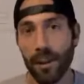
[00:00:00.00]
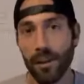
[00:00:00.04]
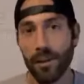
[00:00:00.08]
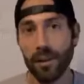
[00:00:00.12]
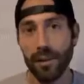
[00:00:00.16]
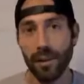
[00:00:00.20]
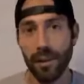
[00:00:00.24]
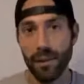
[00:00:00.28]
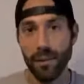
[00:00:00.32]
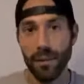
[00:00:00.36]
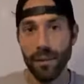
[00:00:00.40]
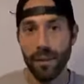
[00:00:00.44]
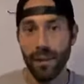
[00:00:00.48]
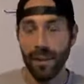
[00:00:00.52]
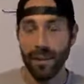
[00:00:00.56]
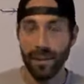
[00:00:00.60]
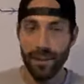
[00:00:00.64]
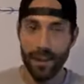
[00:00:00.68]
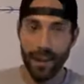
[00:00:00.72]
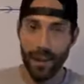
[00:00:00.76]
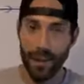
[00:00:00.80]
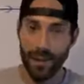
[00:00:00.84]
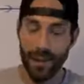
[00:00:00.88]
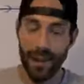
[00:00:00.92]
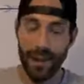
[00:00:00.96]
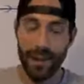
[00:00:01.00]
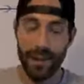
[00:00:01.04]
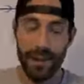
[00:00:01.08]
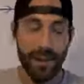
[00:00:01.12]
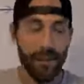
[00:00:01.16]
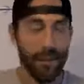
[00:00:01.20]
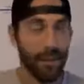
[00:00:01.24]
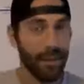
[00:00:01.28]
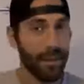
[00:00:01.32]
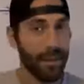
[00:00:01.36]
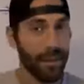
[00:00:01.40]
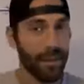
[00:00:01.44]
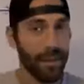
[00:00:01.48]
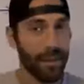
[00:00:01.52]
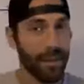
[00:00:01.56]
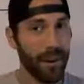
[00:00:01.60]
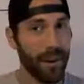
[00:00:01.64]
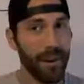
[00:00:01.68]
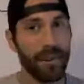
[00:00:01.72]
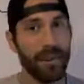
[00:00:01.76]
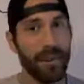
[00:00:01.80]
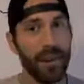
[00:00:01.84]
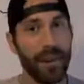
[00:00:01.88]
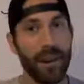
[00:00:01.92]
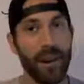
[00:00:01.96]
So I never really
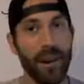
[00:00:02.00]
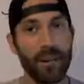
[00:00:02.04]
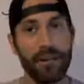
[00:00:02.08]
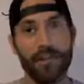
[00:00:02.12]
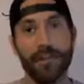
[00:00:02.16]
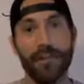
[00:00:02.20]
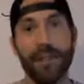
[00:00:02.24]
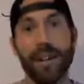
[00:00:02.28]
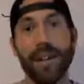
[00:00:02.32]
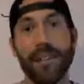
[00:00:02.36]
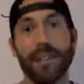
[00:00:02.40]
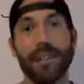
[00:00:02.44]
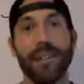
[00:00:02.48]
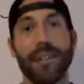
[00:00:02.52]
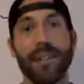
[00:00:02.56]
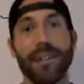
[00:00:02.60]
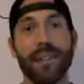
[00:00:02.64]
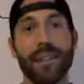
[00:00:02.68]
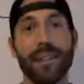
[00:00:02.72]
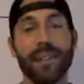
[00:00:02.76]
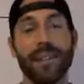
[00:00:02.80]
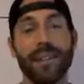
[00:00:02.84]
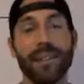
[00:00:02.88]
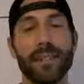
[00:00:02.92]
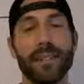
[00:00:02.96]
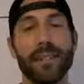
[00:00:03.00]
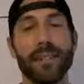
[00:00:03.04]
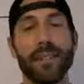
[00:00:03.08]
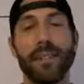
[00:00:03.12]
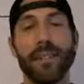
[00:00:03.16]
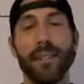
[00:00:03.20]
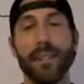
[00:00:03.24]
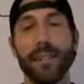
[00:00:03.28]
thought about how fast that is.